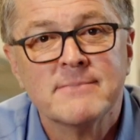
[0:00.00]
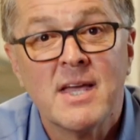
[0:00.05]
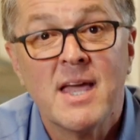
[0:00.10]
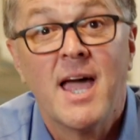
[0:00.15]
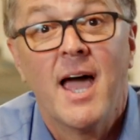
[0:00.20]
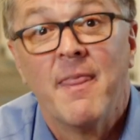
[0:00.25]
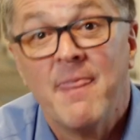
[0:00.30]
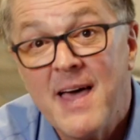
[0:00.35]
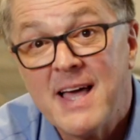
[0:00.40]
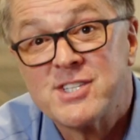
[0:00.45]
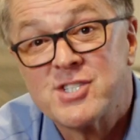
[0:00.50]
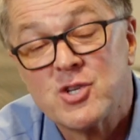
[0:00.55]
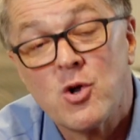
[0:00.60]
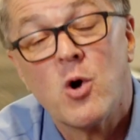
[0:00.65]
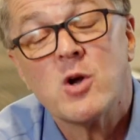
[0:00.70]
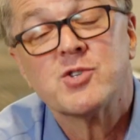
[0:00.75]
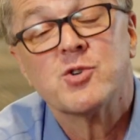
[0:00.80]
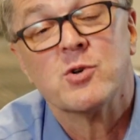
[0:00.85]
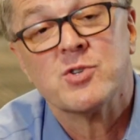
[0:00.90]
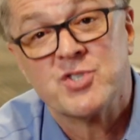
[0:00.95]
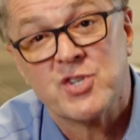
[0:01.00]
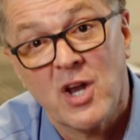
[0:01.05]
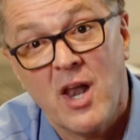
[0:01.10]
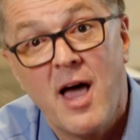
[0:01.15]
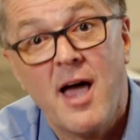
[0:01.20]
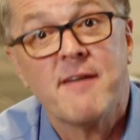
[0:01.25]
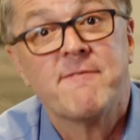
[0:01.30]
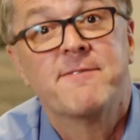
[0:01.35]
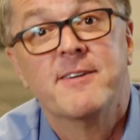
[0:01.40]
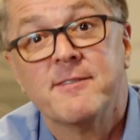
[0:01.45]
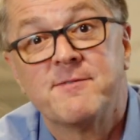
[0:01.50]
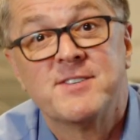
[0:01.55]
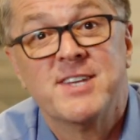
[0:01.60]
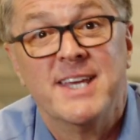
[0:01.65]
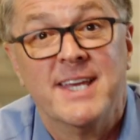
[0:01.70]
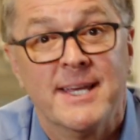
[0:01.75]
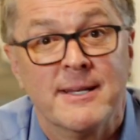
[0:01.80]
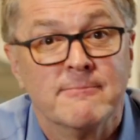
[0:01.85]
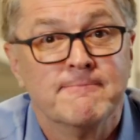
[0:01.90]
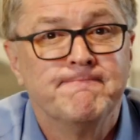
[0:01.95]
and that starts on July
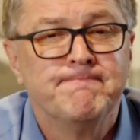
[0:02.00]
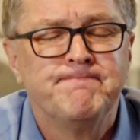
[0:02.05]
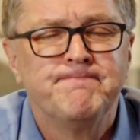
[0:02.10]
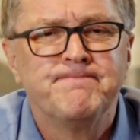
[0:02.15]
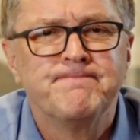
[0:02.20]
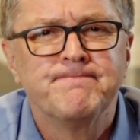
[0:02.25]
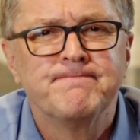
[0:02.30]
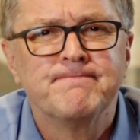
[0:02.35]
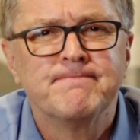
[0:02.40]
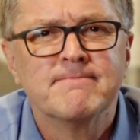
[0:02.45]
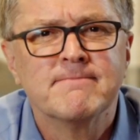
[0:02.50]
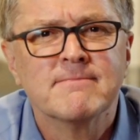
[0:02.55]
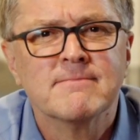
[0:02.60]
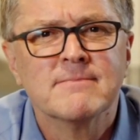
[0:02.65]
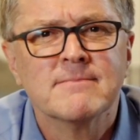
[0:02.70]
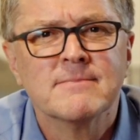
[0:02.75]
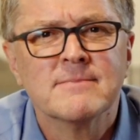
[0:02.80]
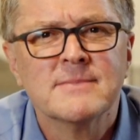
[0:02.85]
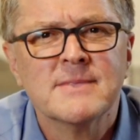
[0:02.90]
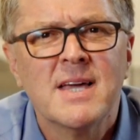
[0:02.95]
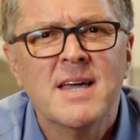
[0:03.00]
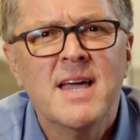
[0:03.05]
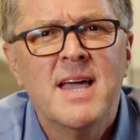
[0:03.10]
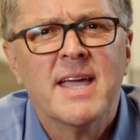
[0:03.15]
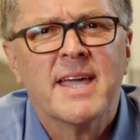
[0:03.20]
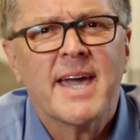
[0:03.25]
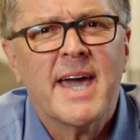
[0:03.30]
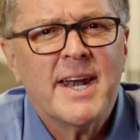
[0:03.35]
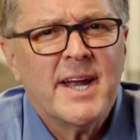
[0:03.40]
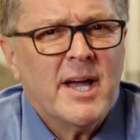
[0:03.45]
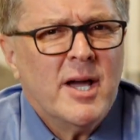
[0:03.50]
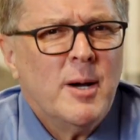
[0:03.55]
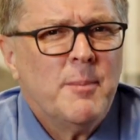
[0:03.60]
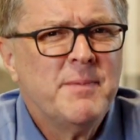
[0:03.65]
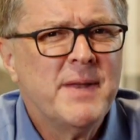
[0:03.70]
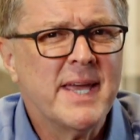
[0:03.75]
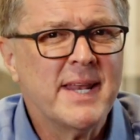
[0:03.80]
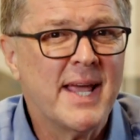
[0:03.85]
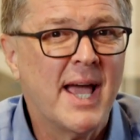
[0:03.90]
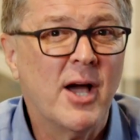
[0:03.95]
15. Can I
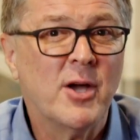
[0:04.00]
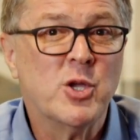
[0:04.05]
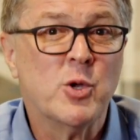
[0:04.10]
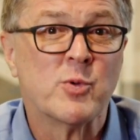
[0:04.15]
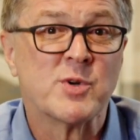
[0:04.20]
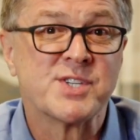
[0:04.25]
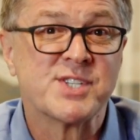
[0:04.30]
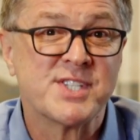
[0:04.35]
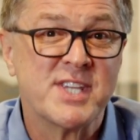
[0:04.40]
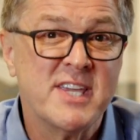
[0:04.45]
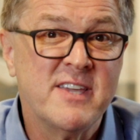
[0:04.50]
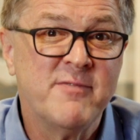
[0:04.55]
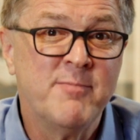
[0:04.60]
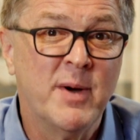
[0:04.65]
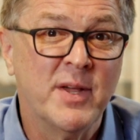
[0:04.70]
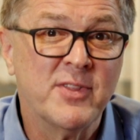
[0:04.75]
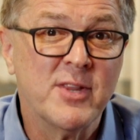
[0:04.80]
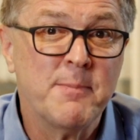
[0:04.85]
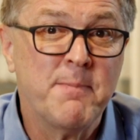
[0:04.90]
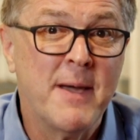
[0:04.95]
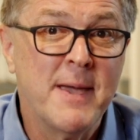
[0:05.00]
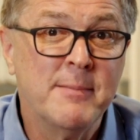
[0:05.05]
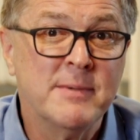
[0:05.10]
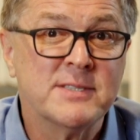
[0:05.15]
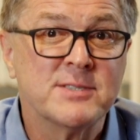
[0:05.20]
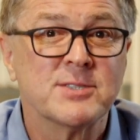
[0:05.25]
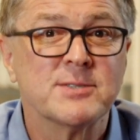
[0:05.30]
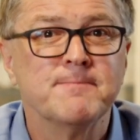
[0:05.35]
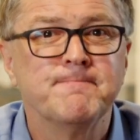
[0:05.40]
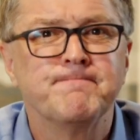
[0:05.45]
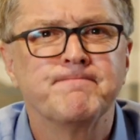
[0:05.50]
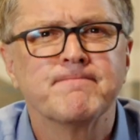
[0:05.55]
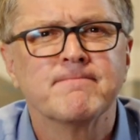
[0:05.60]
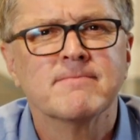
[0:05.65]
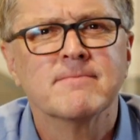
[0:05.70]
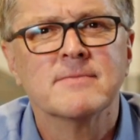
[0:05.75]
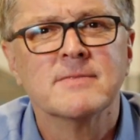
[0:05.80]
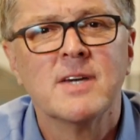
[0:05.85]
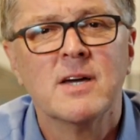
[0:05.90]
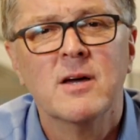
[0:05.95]
update how you receive monthly payments?
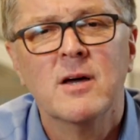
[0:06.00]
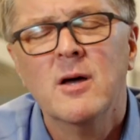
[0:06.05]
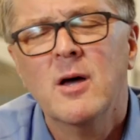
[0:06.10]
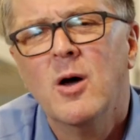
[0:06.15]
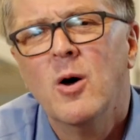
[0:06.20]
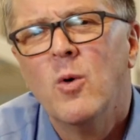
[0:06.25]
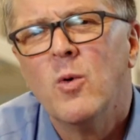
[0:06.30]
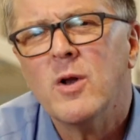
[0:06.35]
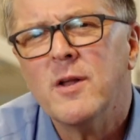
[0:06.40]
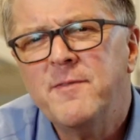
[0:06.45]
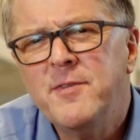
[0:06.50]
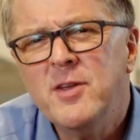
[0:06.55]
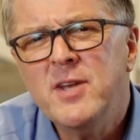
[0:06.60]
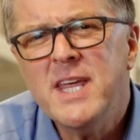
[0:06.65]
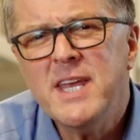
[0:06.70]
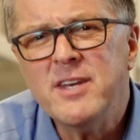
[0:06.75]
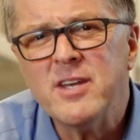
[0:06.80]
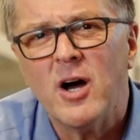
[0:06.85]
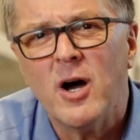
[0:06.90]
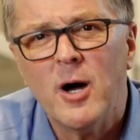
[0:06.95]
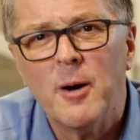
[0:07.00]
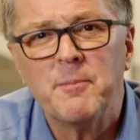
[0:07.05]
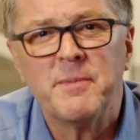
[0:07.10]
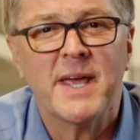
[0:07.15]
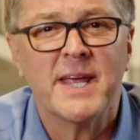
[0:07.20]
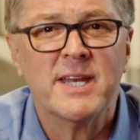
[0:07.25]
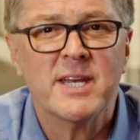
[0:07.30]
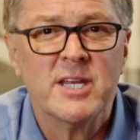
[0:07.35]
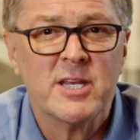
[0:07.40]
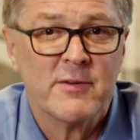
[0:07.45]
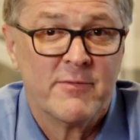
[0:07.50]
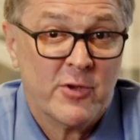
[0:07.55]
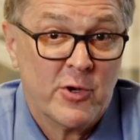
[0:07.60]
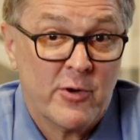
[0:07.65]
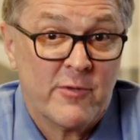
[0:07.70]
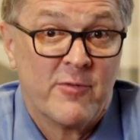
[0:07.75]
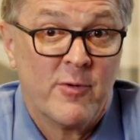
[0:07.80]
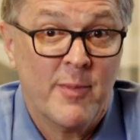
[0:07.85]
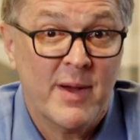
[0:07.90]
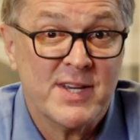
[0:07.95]
Well, if you need to update any of your
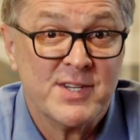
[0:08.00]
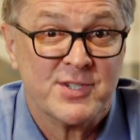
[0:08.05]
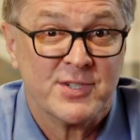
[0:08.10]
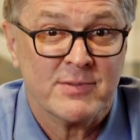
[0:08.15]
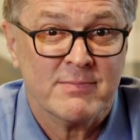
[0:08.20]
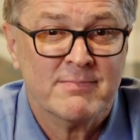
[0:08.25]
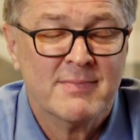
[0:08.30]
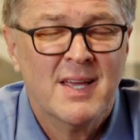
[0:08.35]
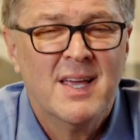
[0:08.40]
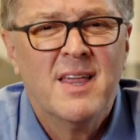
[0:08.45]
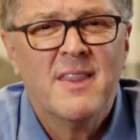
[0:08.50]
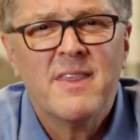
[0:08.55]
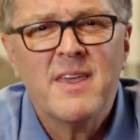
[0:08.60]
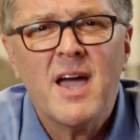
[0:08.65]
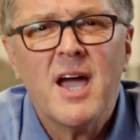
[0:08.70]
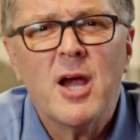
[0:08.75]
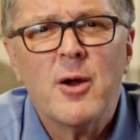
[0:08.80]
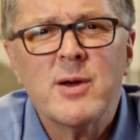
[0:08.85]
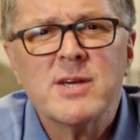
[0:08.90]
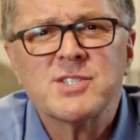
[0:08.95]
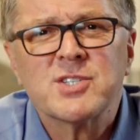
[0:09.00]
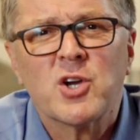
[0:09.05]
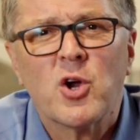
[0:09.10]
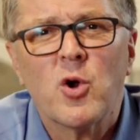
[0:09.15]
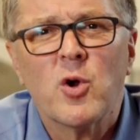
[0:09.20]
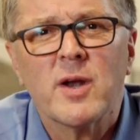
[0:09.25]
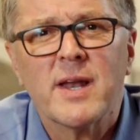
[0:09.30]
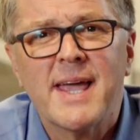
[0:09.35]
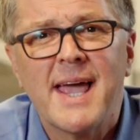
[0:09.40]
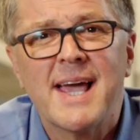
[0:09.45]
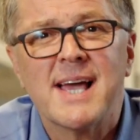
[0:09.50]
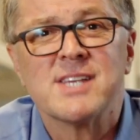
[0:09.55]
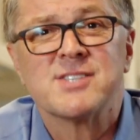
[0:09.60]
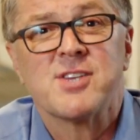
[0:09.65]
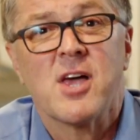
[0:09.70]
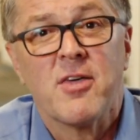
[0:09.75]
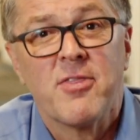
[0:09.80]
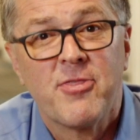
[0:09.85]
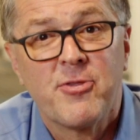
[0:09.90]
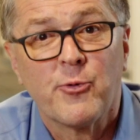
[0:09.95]
information, the IRS currently has
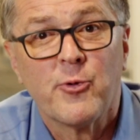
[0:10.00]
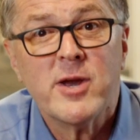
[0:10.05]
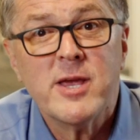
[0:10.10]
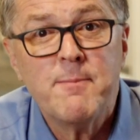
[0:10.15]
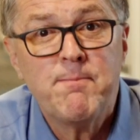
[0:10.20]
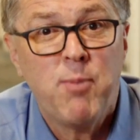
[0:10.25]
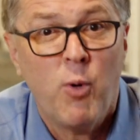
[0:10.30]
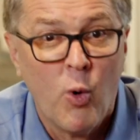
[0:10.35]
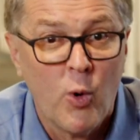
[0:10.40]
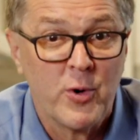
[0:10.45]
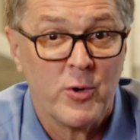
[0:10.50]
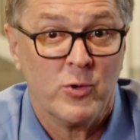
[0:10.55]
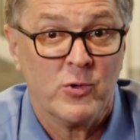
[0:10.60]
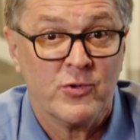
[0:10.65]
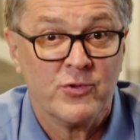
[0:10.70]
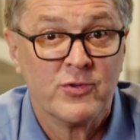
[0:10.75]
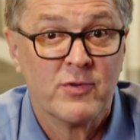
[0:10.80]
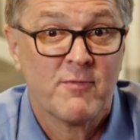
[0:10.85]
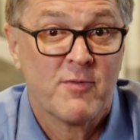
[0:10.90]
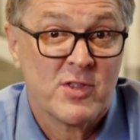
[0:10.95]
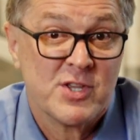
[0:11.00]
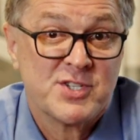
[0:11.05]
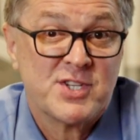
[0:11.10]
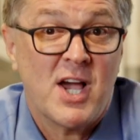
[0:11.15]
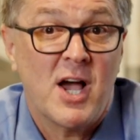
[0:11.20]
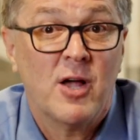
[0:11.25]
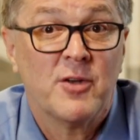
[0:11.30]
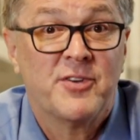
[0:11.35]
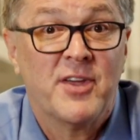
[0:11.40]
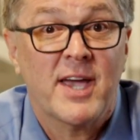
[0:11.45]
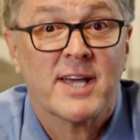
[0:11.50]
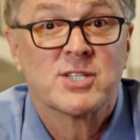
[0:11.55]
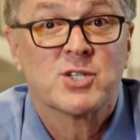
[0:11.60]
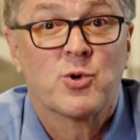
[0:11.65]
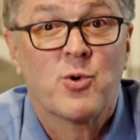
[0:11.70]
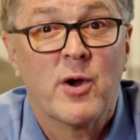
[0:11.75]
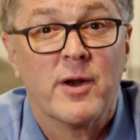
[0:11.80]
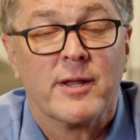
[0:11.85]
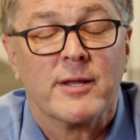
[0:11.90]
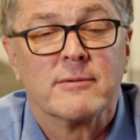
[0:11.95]
3 portals for the child tax
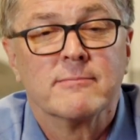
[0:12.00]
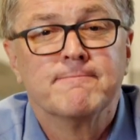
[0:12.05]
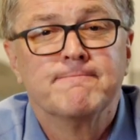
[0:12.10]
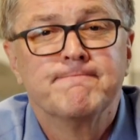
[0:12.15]
credit.